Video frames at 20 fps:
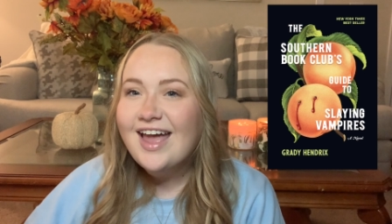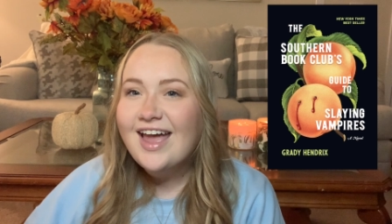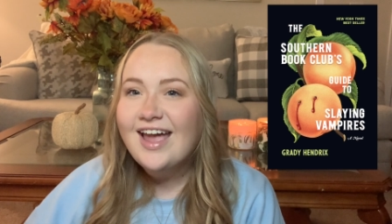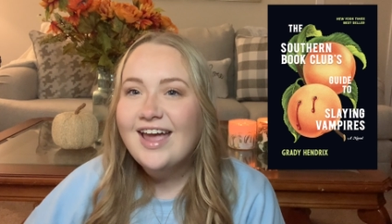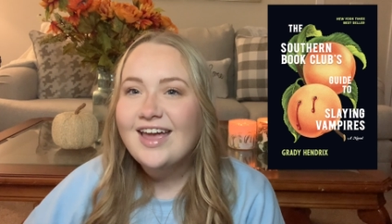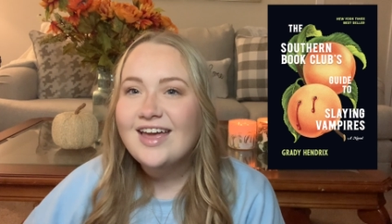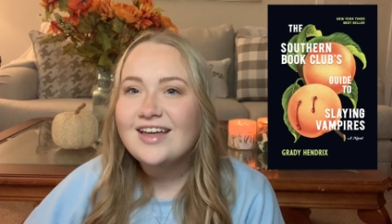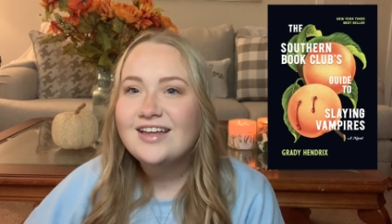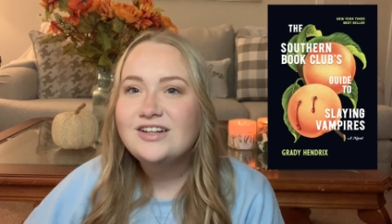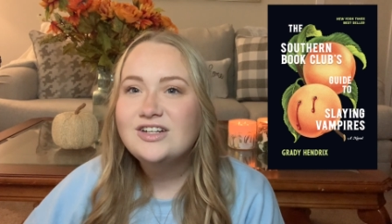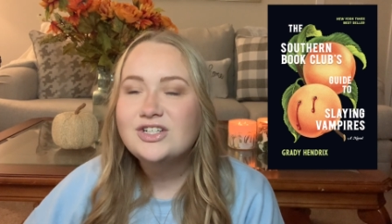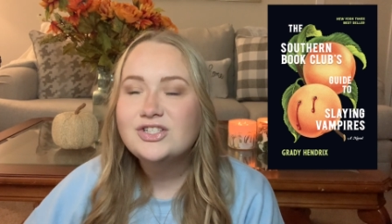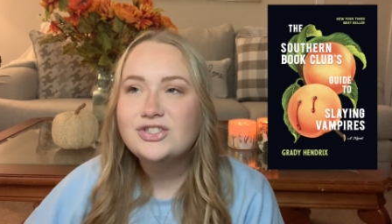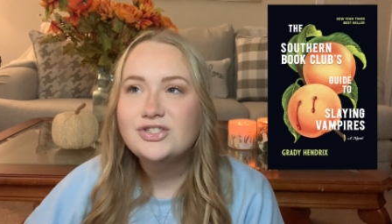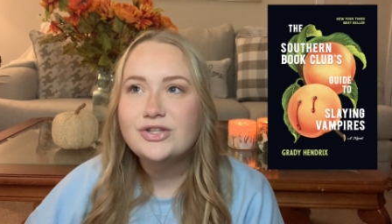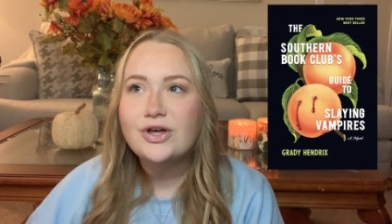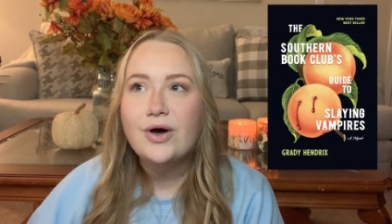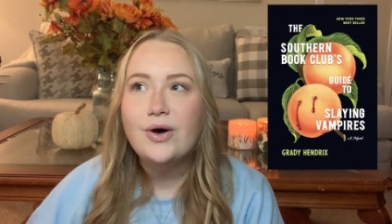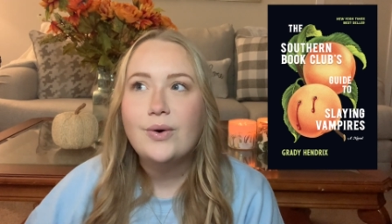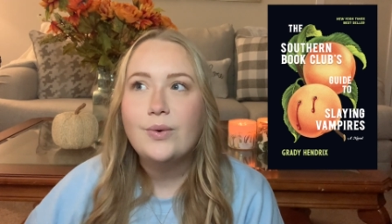and
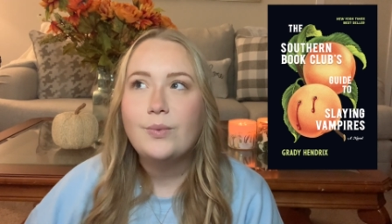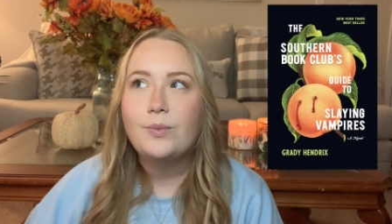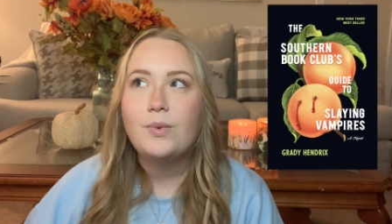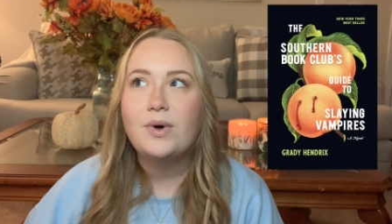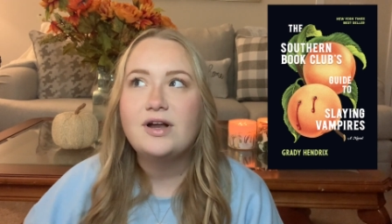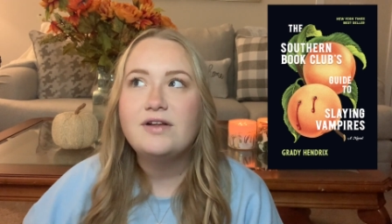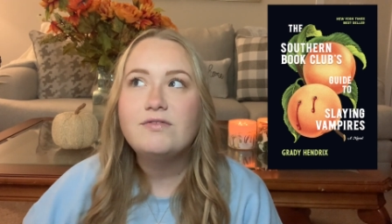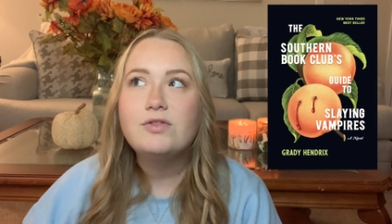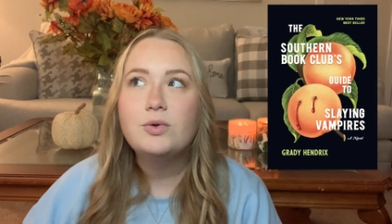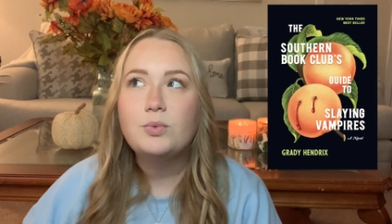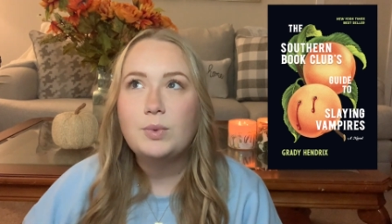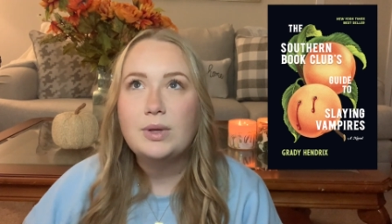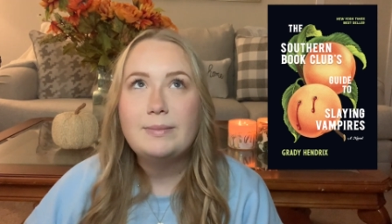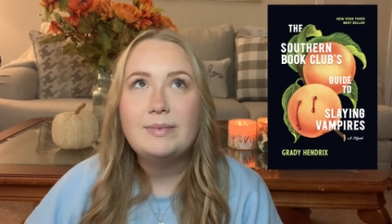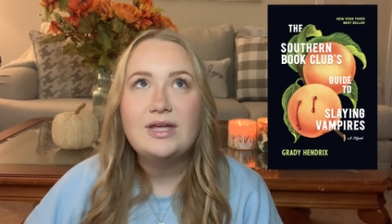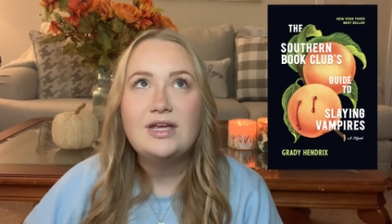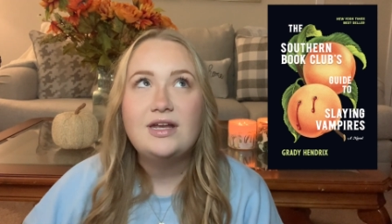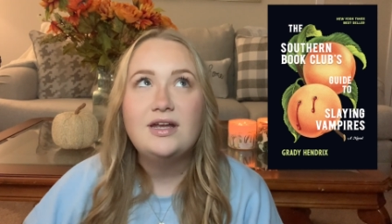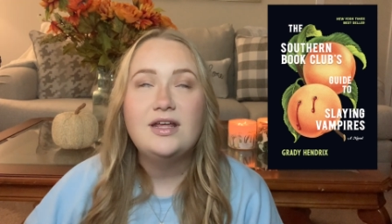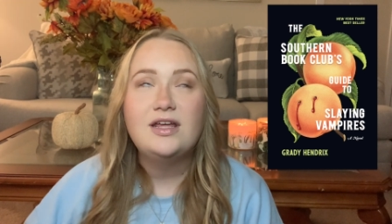so one of the
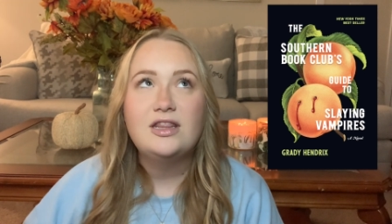women